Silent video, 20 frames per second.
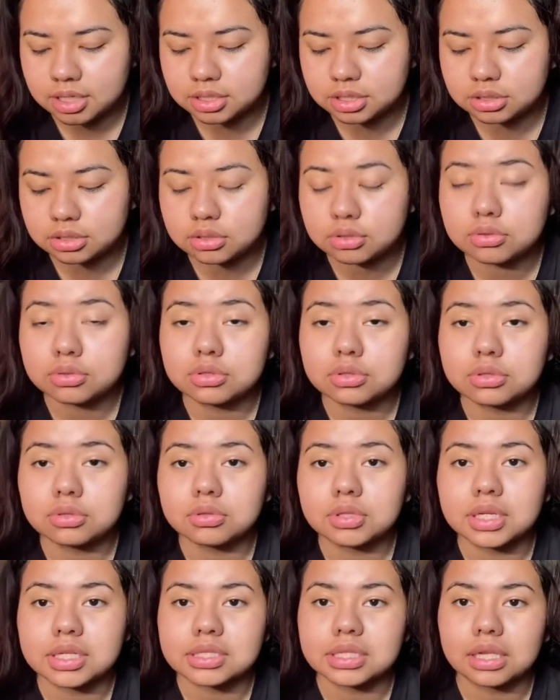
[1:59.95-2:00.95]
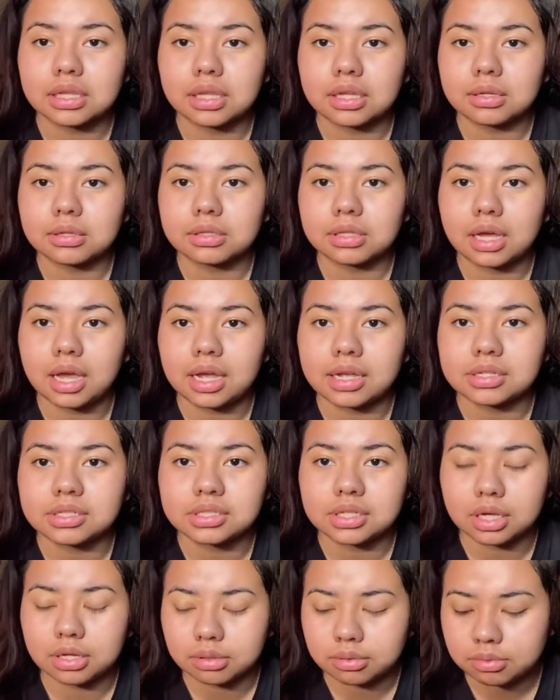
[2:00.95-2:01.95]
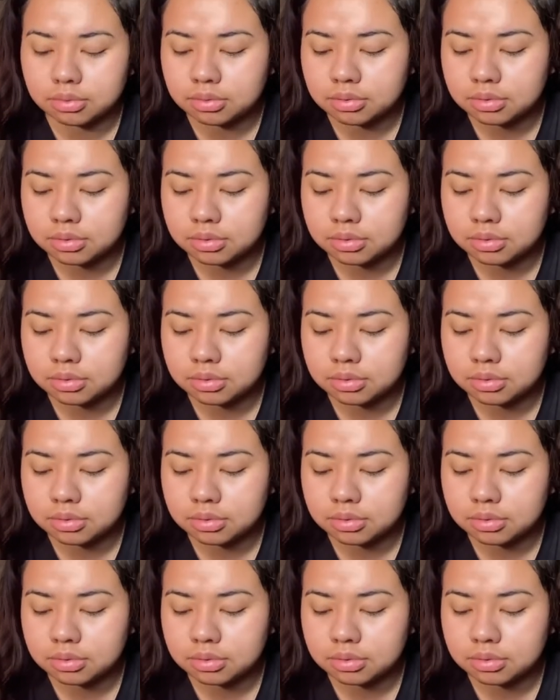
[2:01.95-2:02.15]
have to do this option. This is